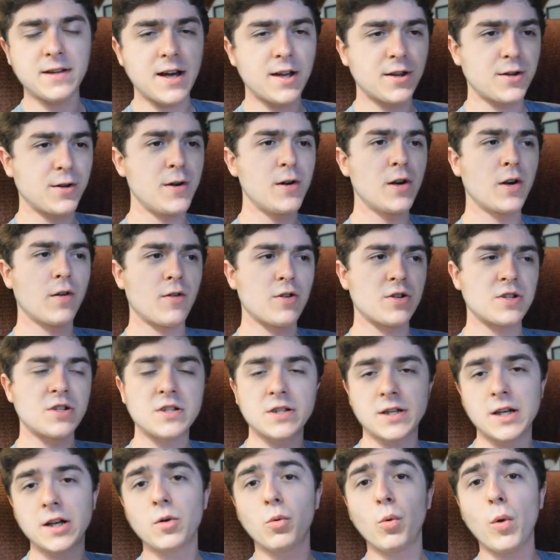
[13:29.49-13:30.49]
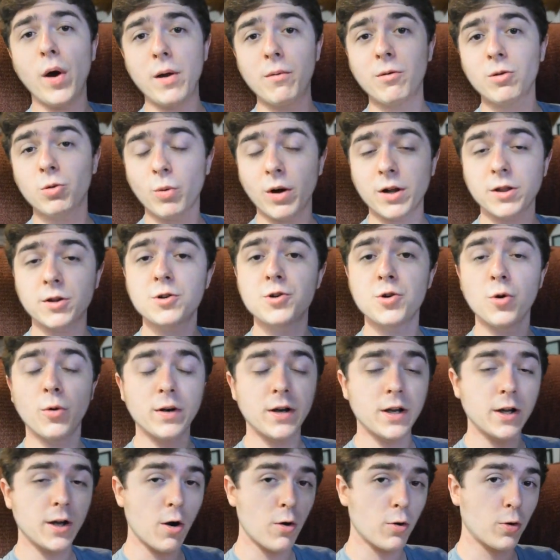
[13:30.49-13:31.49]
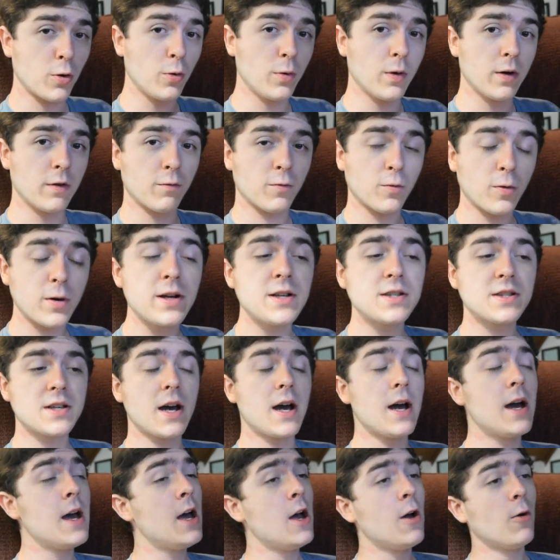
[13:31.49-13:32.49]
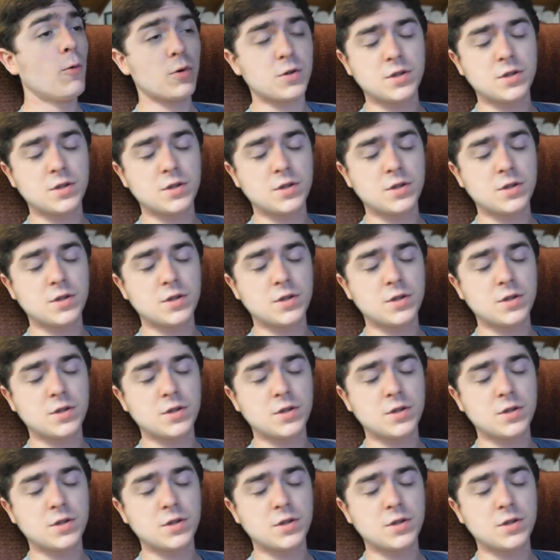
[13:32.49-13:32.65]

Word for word: the other universes get away with what they're doing to Goku and Frieza.